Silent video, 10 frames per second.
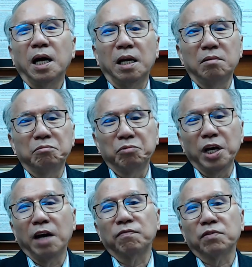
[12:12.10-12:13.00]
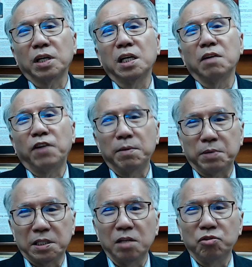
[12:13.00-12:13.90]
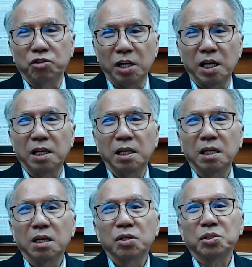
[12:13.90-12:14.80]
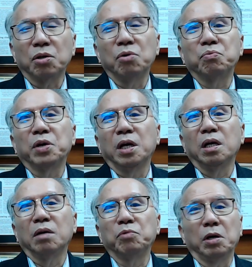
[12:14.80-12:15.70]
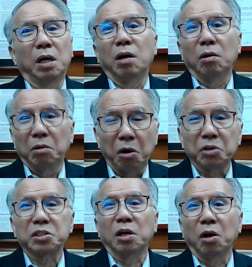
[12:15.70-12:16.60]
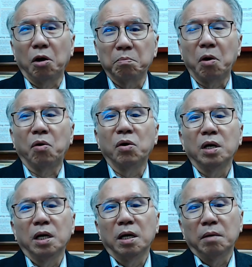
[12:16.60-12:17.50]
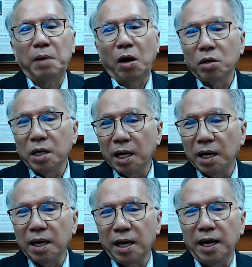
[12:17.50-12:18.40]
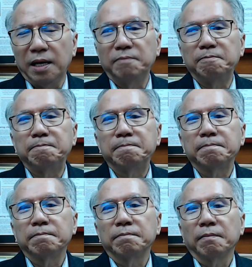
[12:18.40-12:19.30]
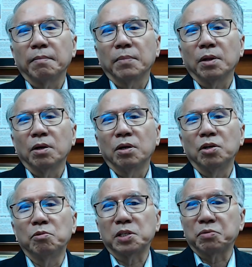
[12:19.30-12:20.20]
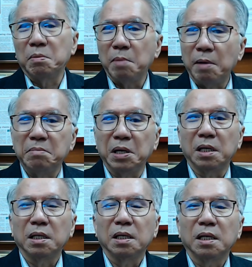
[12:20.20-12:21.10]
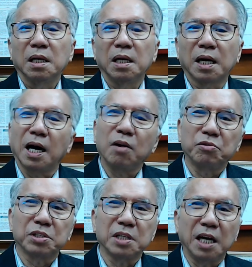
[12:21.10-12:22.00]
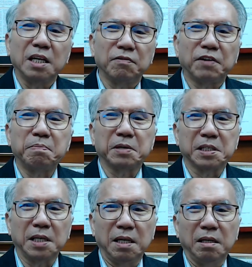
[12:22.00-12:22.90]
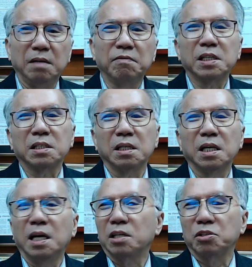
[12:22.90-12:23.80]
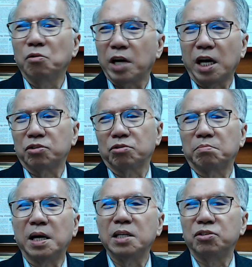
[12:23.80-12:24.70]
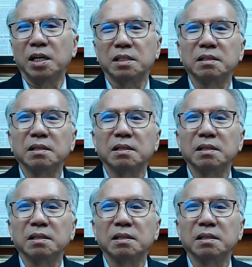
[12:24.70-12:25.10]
And we have 35% share. So we lost a lot more. But on the other hand, you must remember, the guy who's 95% invested, he has no cash to buy shares.